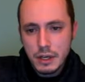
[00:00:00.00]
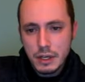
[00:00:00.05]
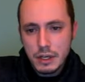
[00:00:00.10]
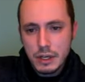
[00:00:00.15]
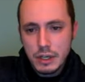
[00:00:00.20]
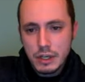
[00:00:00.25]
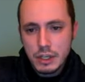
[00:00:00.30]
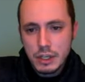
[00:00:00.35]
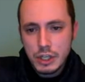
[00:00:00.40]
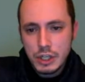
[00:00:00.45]

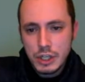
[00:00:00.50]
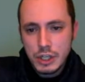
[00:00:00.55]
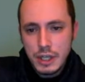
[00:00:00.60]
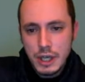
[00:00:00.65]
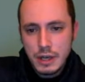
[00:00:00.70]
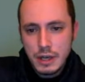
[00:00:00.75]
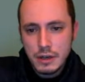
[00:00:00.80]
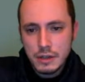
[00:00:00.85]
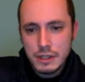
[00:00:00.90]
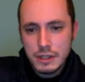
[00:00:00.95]

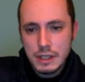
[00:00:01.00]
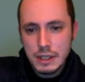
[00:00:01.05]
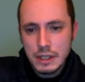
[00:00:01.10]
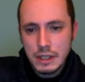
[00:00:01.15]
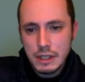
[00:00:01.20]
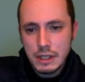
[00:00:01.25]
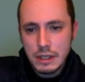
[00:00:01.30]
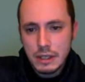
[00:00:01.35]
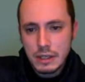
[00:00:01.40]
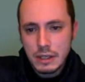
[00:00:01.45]
Stenersen.
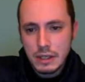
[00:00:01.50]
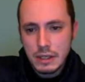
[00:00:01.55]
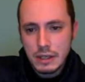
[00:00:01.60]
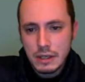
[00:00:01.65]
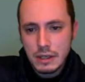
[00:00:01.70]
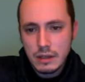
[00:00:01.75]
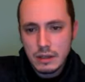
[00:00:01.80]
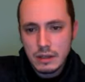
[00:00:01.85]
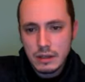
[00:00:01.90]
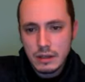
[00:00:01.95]

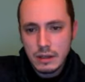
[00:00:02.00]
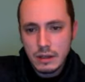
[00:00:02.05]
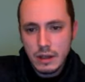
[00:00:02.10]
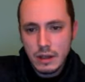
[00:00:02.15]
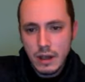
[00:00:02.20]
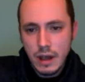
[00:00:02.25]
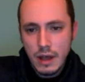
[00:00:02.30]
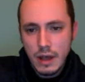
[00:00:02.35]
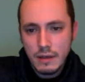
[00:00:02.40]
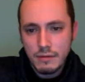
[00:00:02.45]

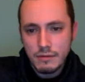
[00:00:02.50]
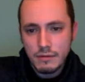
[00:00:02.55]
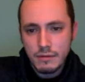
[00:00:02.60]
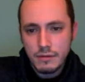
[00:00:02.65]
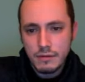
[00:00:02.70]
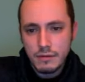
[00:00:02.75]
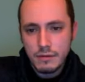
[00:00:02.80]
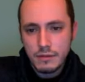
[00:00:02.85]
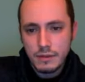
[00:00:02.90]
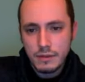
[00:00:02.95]
I have
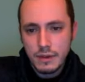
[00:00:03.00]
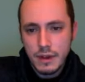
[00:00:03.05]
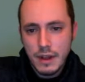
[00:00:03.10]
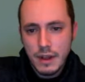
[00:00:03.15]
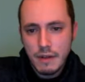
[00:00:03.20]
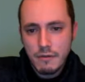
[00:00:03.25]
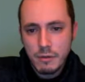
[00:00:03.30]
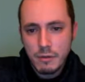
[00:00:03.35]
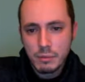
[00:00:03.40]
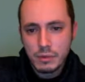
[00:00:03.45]

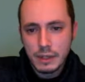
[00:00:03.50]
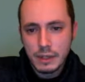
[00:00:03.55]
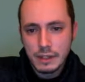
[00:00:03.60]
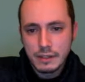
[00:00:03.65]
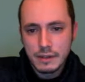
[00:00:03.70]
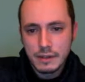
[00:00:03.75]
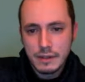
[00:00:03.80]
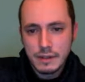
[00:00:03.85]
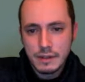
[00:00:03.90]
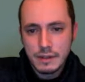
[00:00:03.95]
never played to
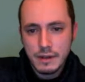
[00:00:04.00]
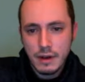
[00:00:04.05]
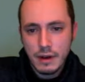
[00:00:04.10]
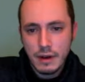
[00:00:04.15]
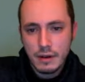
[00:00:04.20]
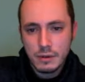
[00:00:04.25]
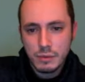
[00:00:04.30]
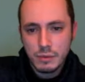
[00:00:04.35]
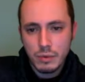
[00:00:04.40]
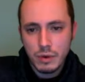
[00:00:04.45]
this guy
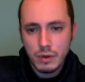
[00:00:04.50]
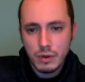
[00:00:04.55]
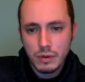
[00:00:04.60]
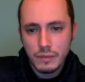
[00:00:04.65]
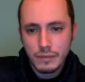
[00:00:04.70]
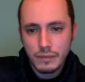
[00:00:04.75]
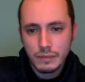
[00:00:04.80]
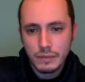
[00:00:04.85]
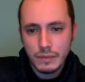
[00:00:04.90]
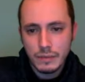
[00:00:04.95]
as well,
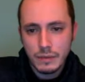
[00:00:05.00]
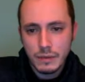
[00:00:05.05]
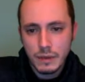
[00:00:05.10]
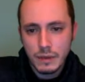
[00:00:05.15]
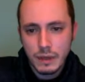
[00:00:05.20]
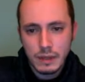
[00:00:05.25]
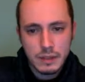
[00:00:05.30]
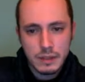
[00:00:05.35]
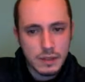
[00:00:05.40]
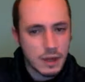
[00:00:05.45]

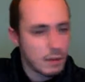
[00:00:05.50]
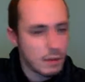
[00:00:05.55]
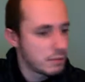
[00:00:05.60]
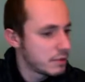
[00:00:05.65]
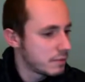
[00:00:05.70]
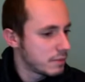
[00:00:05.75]
except.